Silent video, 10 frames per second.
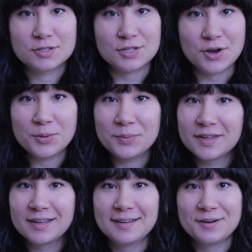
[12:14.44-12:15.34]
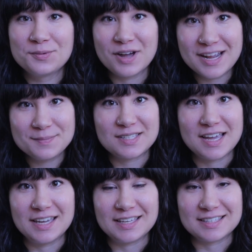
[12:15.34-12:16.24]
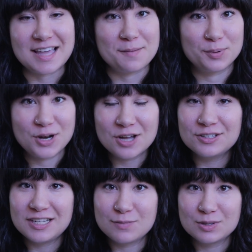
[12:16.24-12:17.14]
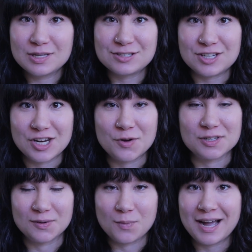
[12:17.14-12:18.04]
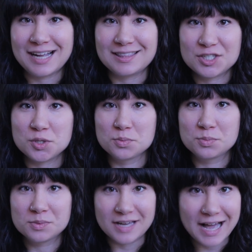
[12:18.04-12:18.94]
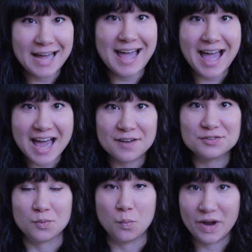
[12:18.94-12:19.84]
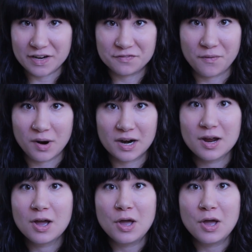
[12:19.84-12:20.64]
So, what I'm saying is that Brunello di Montalcino is a wine that you kind of have to wait for.